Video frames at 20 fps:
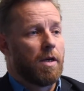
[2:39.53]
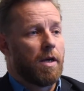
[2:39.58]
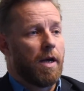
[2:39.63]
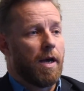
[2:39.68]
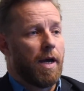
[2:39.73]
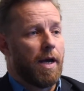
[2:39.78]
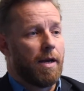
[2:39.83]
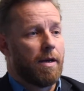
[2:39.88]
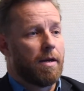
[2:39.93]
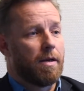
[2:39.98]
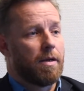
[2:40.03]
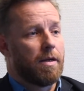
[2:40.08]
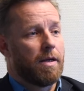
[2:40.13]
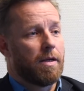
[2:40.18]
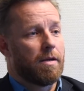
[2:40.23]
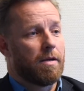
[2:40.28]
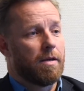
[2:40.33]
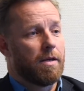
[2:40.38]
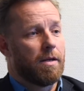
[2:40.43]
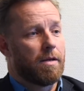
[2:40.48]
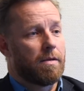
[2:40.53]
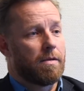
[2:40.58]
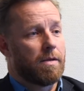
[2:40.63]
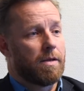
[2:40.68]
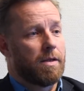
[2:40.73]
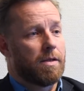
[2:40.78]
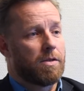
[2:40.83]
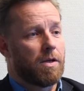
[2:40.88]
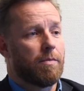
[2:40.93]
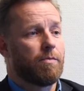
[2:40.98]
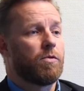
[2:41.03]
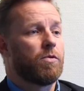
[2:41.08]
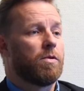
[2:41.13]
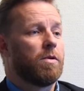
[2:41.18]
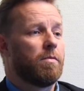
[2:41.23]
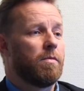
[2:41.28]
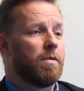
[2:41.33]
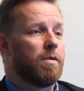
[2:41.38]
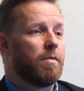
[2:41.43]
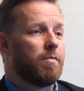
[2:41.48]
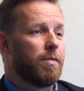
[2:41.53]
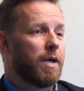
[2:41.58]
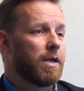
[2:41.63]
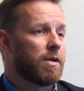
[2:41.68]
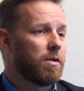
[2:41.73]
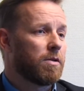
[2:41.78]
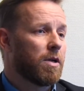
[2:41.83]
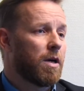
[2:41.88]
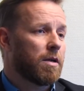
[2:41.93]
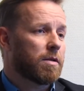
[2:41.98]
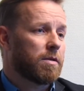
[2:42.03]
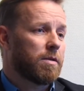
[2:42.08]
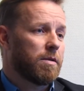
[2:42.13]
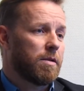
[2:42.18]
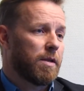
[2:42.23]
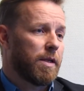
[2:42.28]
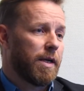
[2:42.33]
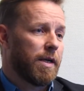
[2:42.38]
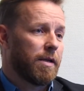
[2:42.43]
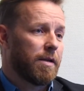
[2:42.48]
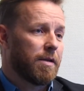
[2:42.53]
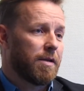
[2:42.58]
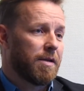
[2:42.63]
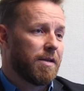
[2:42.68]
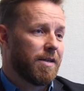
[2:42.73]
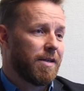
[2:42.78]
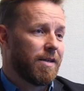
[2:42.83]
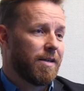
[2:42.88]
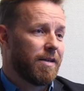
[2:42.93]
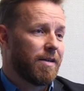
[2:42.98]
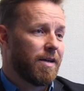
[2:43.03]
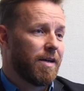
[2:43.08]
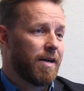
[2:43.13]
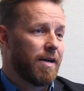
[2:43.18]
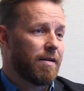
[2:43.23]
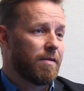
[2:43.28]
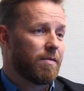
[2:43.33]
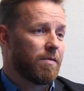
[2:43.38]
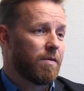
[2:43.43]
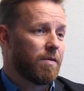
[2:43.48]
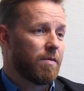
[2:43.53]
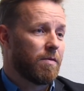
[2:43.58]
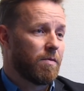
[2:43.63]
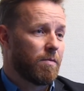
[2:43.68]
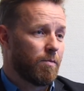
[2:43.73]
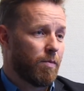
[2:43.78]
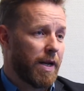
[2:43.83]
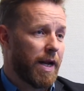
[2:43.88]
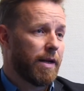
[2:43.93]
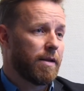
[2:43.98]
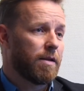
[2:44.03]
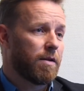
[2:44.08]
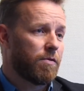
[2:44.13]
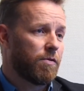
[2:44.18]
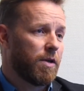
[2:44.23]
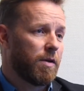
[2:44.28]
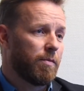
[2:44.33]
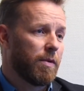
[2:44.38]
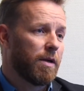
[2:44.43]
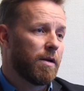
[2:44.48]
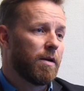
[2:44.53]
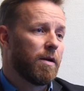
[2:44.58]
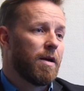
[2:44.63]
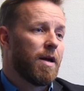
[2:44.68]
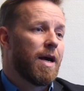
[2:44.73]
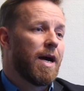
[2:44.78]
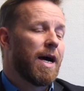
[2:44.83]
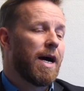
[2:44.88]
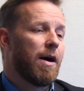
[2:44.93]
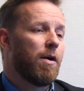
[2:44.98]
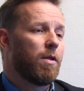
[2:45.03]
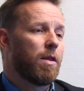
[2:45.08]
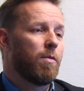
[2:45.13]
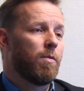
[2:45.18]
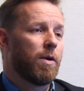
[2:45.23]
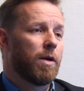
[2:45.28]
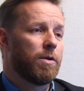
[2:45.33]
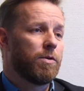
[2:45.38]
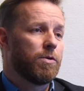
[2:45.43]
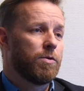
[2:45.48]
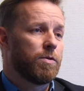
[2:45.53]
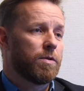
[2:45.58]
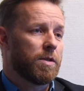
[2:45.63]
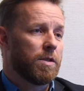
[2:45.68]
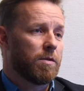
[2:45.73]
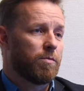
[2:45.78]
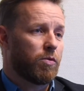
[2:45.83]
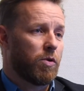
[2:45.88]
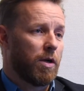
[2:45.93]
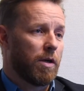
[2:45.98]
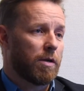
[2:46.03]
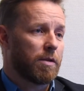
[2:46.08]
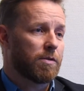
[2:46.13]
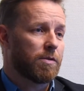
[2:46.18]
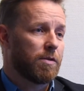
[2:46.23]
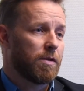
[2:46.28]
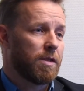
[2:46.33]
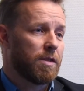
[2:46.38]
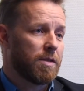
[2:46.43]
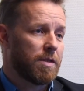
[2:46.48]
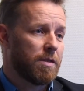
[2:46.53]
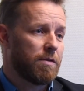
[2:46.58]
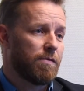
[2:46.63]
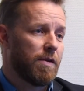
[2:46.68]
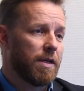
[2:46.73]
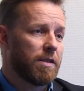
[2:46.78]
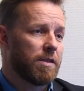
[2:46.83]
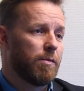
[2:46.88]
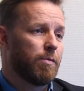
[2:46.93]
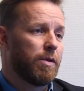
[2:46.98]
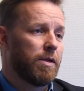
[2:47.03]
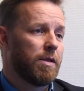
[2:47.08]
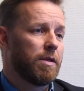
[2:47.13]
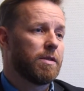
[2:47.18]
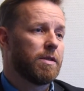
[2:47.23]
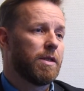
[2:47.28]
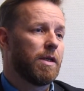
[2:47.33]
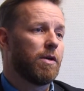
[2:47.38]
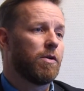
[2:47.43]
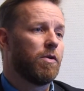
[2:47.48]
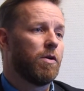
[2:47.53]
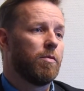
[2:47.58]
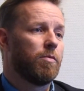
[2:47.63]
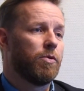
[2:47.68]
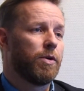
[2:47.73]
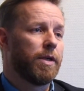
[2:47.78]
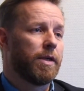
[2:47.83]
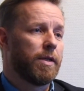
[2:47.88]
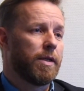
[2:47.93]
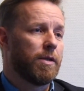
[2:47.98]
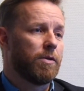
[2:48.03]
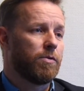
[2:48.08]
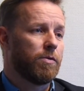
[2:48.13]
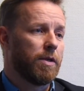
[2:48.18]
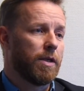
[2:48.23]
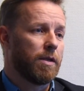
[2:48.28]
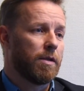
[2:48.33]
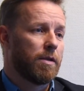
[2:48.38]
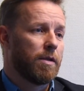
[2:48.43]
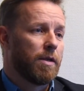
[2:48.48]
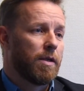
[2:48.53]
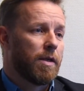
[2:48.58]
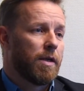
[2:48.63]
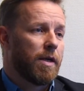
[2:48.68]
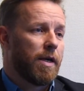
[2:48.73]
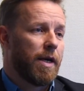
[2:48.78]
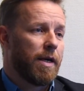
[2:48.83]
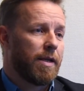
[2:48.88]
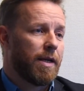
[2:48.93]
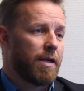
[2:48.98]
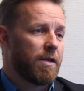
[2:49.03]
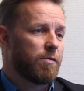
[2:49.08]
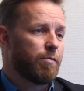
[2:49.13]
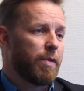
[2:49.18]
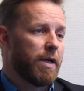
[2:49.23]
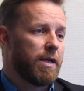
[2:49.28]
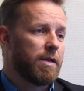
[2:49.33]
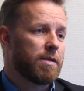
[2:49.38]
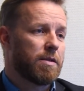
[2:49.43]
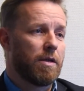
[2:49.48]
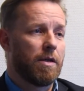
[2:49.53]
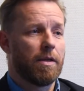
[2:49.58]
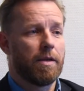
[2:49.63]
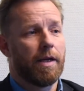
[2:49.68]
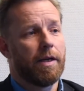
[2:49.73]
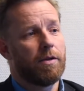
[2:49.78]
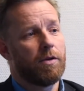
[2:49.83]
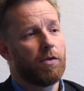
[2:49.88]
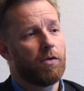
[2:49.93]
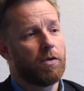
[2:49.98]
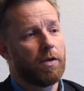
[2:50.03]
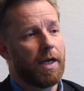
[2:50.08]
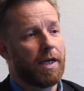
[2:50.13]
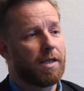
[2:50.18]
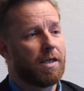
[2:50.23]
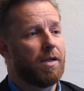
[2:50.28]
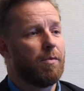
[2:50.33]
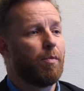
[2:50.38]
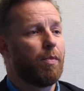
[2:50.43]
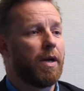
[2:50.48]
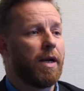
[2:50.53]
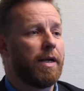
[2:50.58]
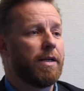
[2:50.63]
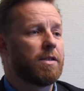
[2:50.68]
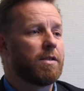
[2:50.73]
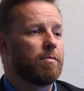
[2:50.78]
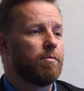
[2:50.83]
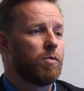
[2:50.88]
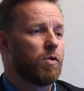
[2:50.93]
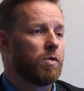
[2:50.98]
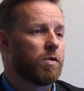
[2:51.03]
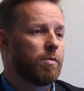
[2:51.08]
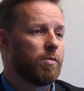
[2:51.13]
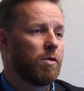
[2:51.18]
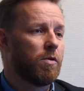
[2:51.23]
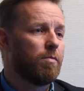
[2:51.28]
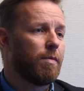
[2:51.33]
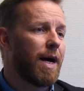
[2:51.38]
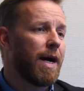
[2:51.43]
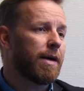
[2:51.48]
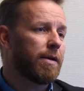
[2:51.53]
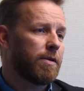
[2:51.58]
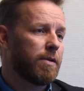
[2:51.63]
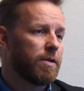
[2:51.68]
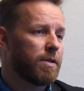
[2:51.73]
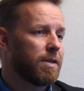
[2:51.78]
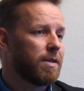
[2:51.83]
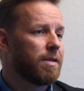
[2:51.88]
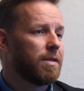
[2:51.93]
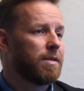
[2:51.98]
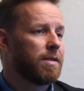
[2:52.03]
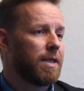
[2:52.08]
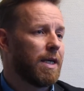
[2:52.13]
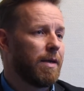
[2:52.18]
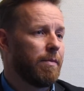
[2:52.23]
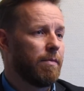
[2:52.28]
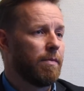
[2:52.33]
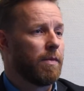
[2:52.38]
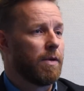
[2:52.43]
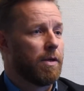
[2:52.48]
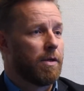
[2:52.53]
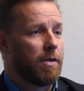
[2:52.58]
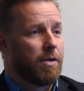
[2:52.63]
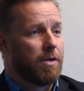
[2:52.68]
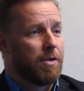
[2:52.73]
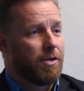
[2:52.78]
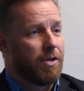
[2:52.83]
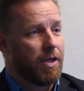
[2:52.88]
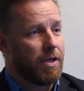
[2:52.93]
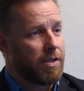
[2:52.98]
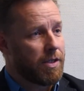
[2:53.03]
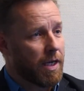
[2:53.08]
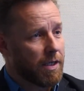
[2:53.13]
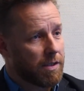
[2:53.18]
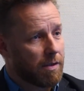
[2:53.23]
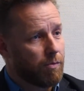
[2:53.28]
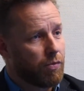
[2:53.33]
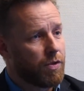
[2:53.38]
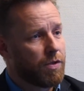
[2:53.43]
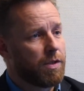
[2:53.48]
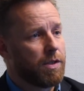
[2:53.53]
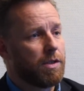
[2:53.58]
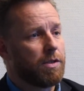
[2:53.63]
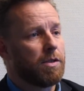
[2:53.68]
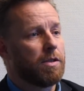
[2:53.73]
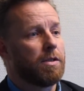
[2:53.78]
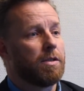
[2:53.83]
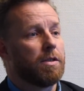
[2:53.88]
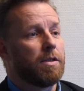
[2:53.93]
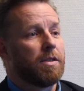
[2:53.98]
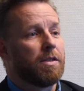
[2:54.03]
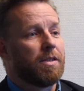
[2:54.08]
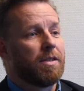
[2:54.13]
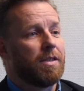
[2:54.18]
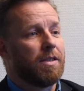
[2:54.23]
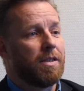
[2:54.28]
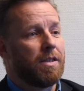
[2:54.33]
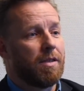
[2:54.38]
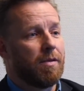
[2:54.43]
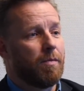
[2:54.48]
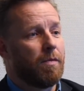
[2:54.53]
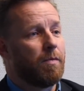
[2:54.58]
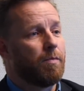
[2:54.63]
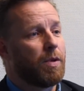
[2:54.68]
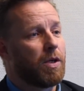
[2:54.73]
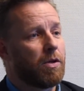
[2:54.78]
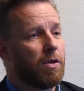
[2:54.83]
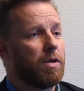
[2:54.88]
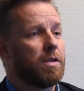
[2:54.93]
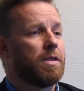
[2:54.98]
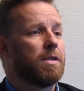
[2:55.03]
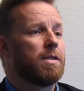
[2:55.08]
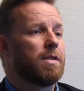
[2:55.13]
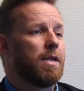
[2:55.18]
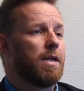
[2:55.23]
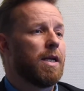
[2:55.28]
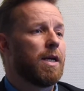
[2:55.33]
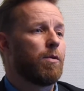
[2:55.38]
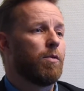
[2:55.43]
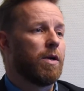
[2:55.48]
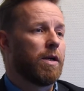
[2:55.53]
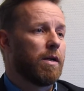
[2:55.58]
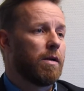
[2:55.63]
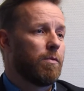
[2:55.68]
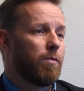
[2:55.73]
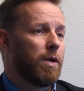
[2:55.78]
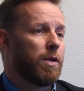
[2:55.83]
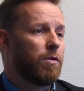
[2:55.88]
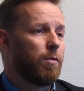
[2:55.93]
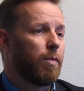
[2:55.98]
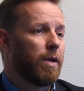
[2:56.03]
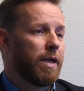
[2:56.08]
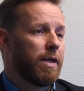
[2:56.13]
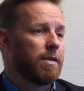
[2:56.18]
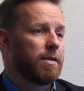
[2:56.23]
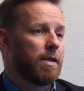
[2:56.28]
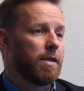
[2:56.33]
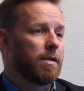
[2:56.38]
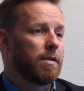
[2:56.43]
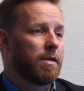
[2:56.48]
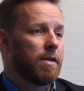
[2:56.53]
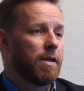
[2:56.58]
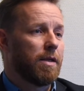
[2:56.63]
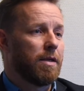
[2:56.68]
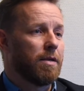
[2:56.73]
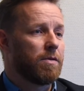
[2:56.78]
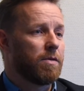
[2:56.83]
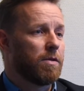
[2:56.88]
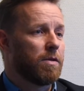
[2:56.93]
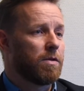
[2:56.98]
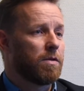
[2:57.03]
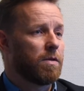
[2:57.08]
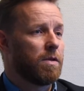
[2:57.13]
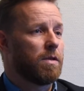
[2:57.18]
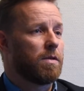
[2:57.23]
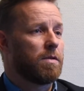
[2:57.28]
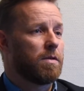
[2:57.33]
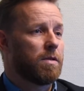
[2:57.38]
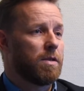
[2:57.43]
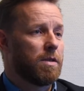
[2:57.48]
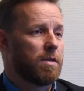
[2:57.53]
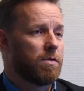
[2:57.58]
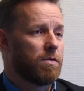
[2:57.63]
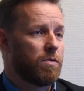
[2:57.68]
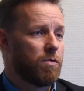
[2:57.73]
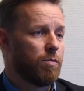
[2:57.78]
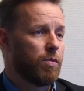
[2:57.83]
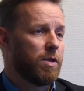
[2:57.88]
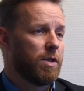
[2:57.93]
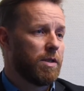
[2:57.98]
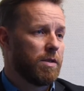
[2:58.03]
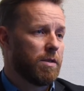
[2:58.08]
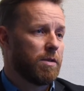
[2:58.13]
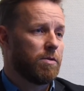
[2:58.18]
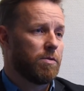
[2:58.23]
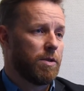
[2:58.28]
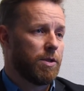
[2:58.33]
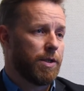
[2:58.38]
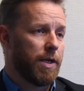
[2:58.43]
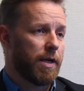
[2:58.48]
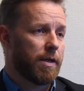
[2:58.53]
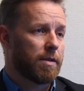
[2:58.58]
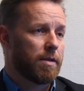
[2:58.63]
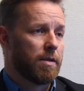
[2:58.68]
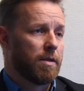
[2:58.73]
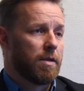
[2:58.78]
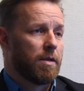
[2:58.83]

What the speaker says: And it's up to the medical doctor that are planning the treatment how they want to use this product. So there's this flexibility incorporated into it. And that is based on that you can actually place multiple markers in the same injection procedure because it's a liquid when you place it. So it's super easy to inject.